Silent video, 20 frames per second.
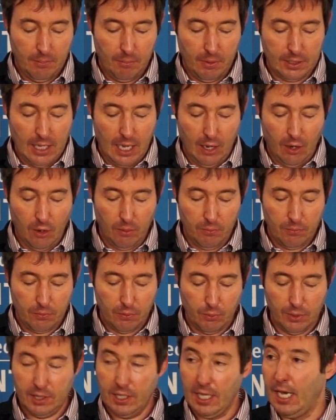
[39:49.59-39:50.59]
But
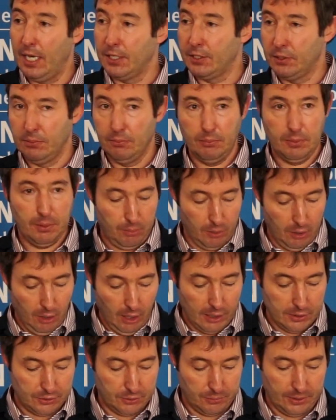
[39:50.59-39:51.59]
how would that be
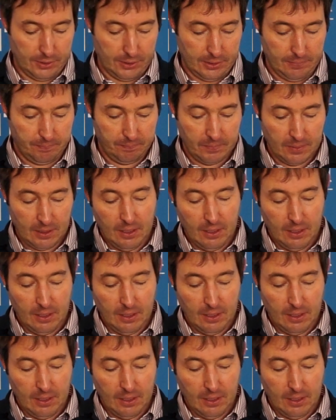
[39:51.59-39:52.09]
plausible?